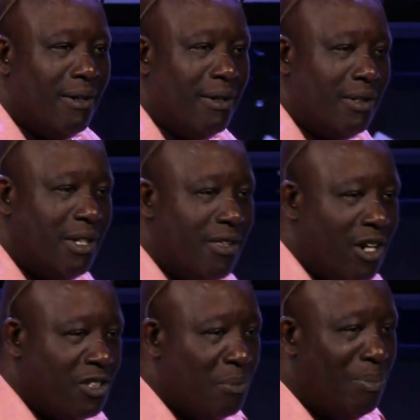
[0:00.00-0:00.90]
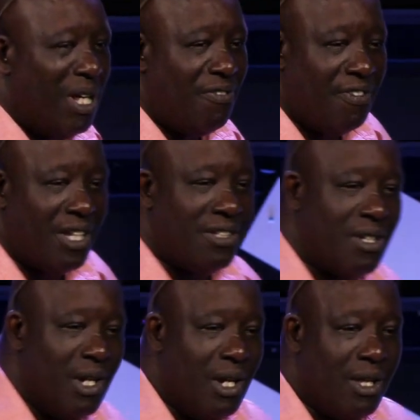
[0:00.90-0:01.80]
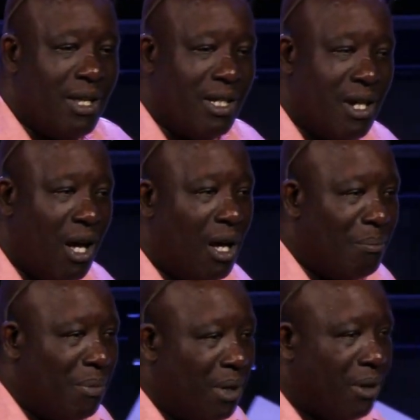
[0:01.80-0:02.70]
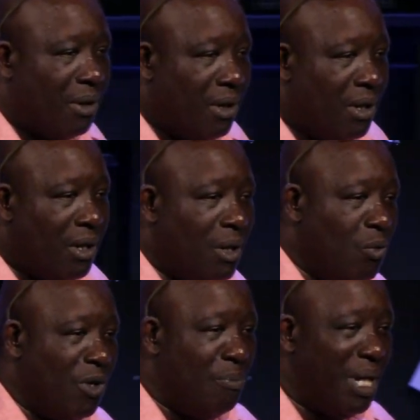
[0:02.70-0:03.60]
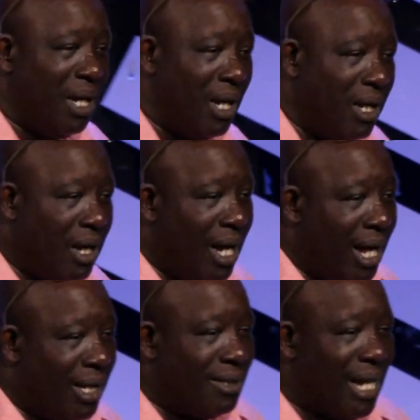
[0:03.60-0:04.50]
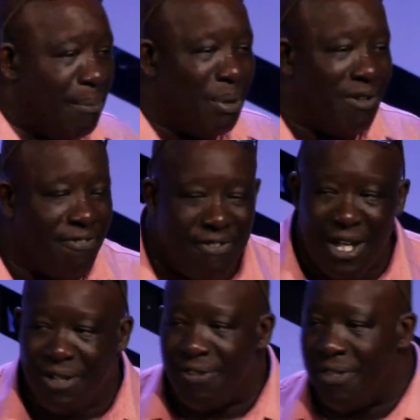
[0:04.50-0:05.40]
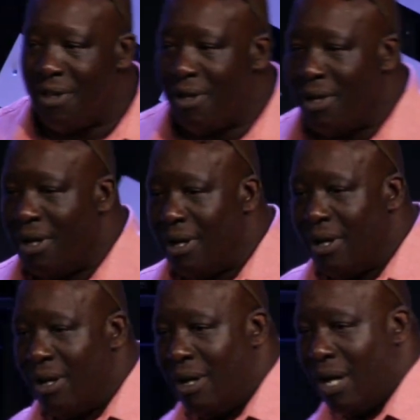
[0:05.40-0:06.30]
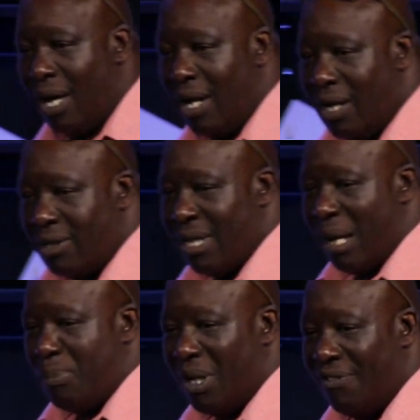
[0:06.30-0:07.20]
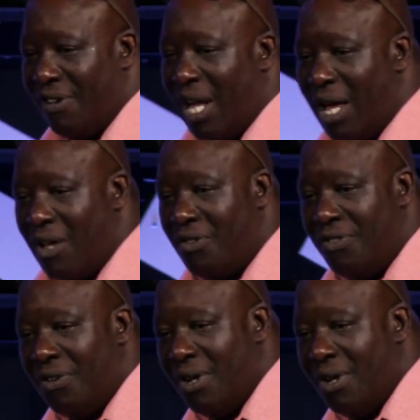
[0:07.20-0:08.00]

See, there's some benefits that come with being an example of faith and an example of love,